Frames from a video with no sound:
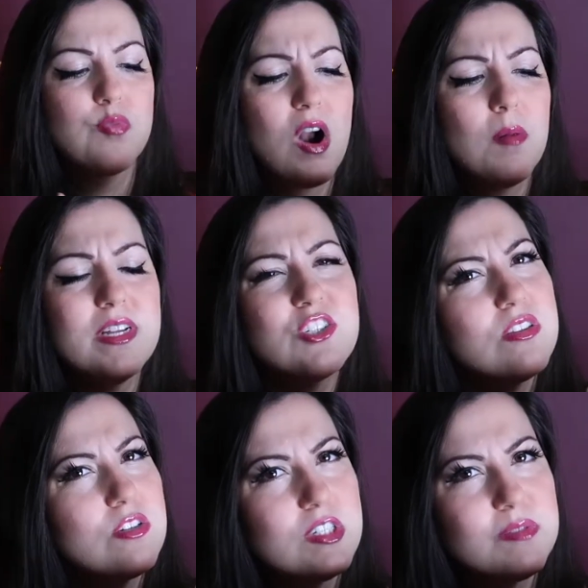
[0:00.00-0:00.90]
Probably during
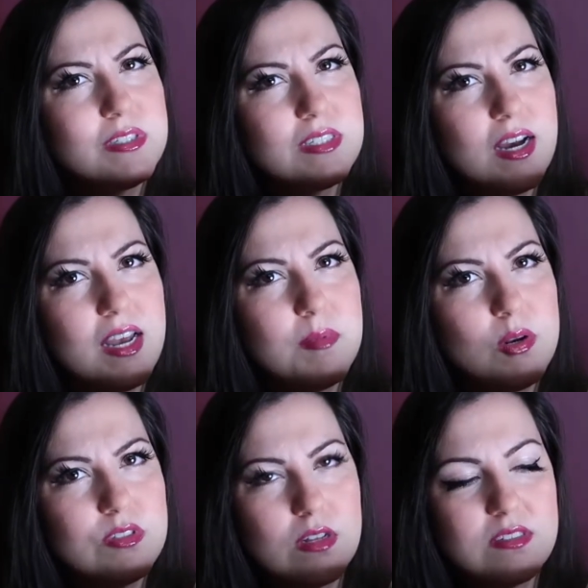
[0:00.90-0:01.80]
the Christmas time, and it
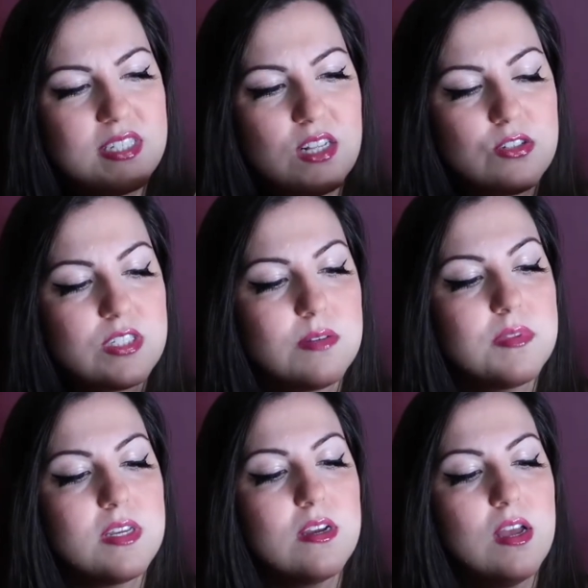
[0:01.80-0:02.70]
was on sale or
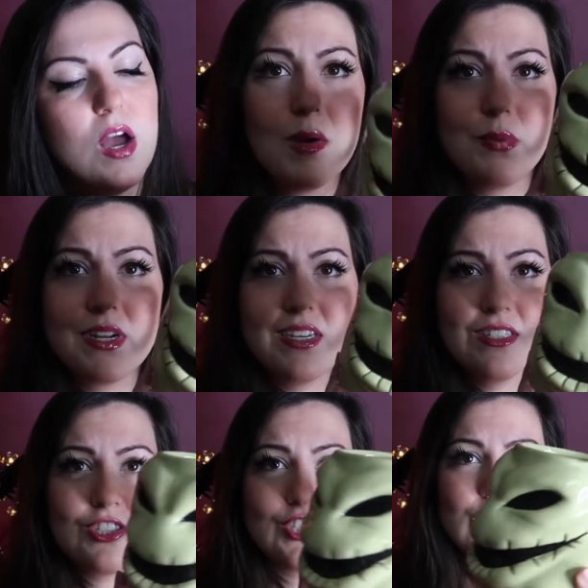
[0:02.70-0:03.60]
something. But he
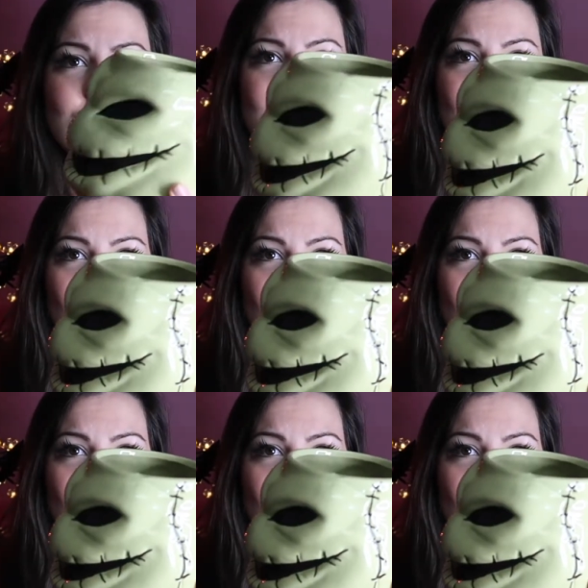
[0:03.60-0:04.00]
is just so